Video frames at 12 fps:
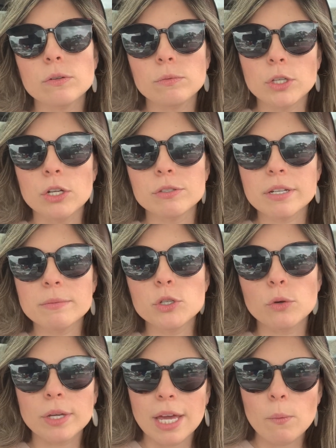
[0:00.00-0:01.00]
you know, sometimes
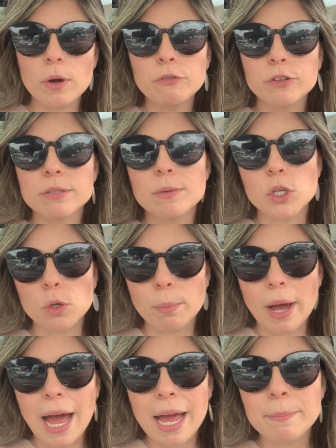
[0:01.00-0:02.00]
you'll get one for something you
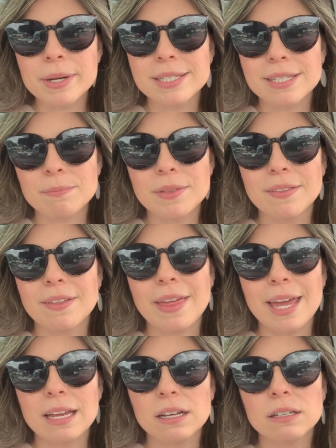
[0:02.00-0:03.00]
buy, but it's something that
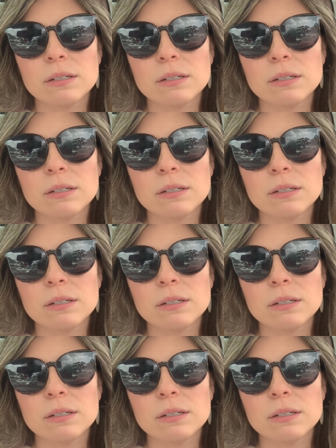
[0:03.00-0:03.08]
like,